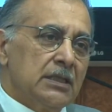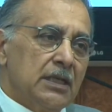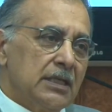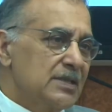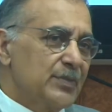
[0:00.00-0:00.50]

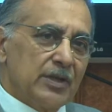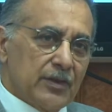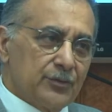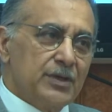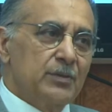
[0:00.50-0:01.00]
I spent
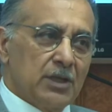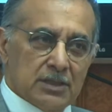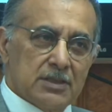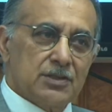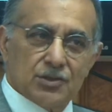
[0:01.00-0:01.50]
3
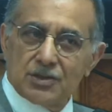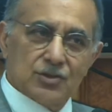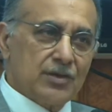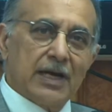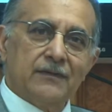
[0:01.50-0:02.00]
months just
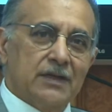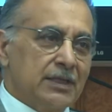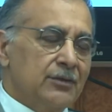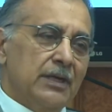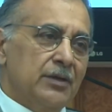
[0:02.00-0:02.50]

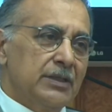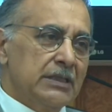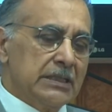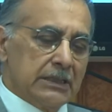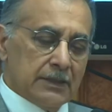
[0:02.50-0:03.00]
traveling around
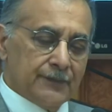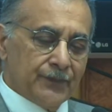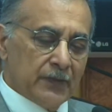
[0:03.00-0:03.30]
India.